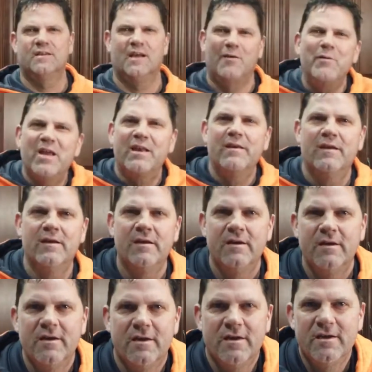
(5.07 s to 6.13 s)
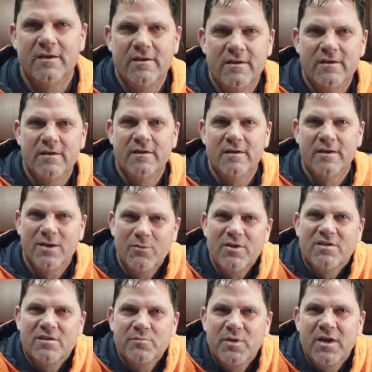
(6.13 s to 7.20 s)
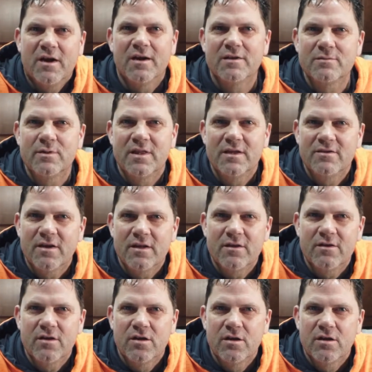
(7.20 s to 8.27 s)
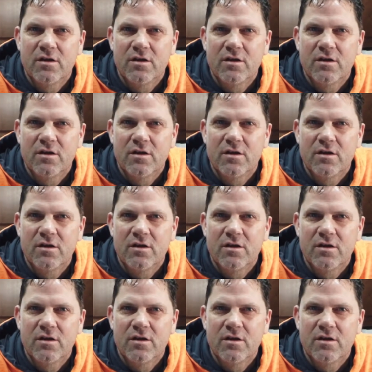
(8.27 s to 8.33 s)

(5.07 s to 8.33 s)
I mean, can we just be honest with each other?